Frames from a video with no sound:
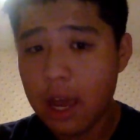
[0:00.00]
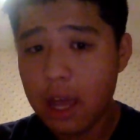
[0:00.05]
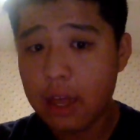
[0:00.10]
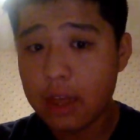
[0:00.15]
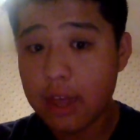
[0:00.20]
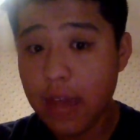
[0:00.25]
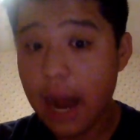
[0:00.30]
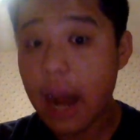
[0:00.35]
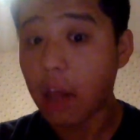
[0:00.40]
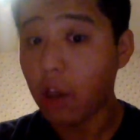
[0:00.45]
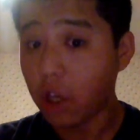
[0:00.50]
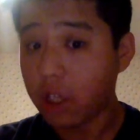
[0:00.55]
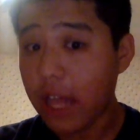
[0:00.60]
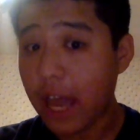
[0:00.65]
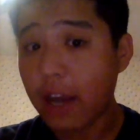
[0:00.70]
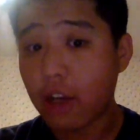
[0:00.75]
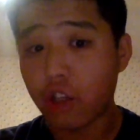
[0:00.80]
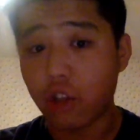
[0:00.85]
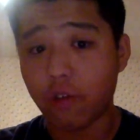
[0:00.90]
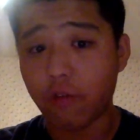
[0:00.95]
Then I looked
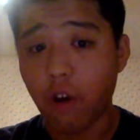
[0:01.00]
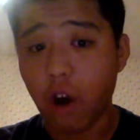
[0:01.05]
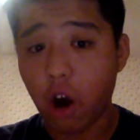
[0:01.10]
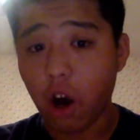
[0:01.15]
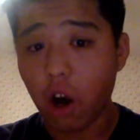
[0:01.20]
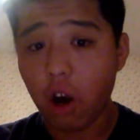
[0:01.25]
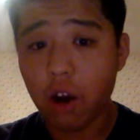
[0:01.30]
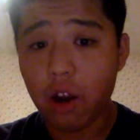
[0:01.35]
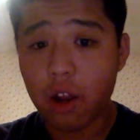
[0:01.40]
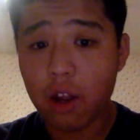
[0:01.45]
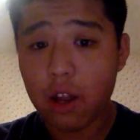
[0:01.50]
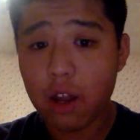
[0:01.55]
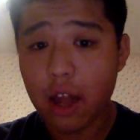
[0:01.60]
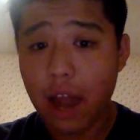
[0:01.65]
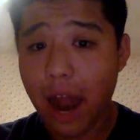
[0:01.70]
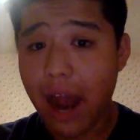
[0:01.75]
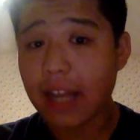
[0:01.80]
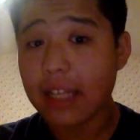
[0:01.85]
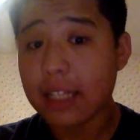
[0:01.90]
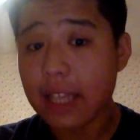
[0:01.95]
extra far.
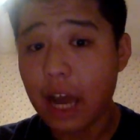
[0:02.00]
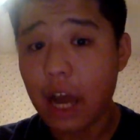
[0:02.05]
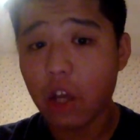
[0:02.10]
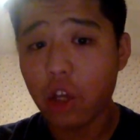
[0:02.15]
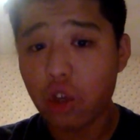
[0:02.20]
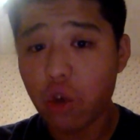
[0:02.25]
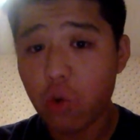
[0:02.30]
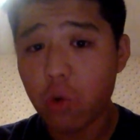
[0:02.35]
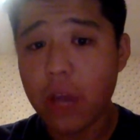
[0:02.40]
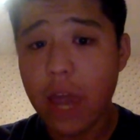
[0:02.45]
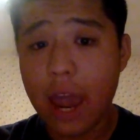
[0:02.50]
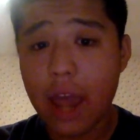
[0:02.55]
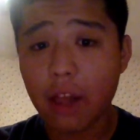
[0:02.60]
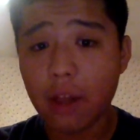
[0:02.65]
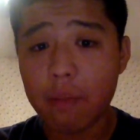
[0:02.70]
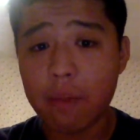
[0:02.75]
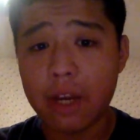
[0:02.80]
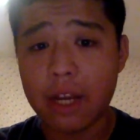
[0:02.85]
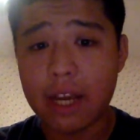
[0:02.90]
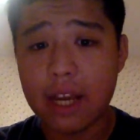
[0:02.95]
I saw you, Caleb,
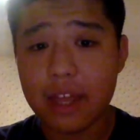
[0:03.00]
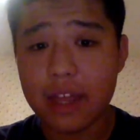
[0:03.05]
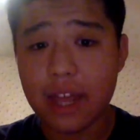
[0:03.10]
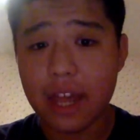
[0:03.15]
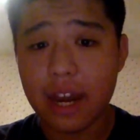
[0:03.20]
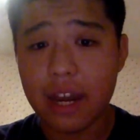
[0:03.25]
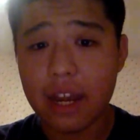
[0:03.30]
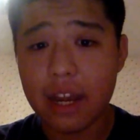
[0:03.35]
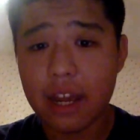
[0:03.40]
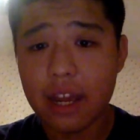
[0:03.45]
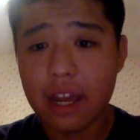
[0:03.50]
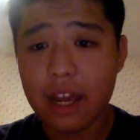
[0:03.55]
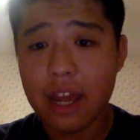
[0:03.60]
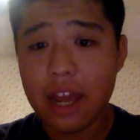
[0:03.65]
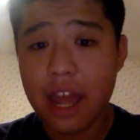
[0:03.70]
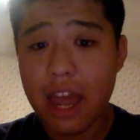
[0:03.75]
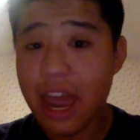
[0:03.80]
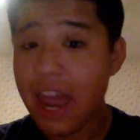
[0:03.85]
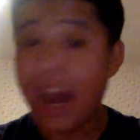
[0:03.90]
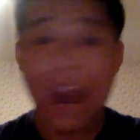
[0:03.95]
and Ethan.
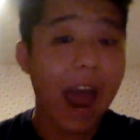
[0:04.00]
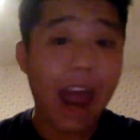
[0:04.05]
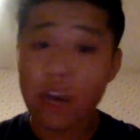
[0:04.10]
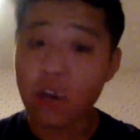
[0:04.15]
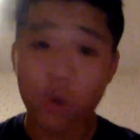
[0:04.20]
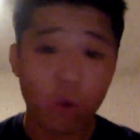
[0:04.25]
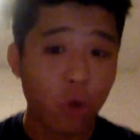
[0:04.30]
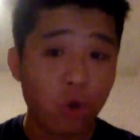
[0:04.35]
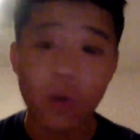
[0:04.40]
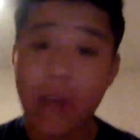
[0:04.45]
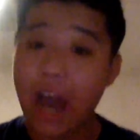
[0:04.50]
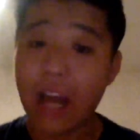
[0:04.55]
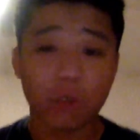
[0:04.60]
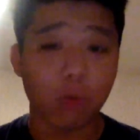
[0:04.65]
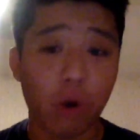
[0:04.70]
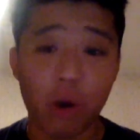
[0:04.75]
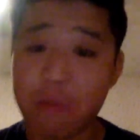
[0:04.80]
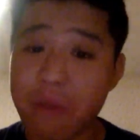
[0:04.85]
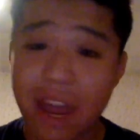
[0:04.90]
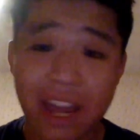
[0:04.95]
And I knew you guys
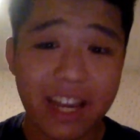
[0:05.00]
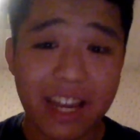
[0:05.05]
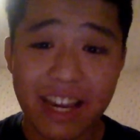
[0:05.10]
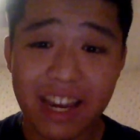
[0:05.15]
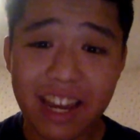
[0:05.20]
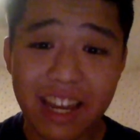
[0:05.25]
weren't making it.